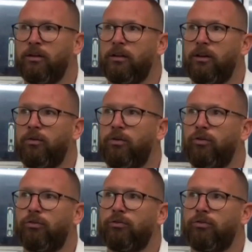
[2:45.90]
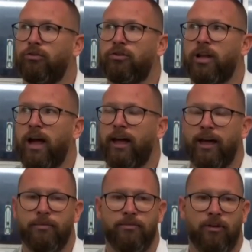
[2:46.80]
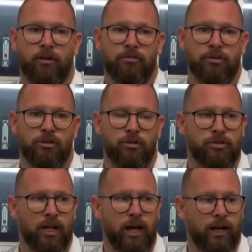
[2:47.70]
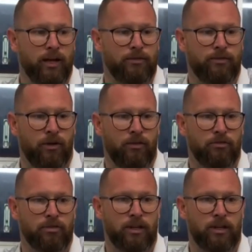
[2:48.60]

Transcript: you know, could start games for us and do start games for us.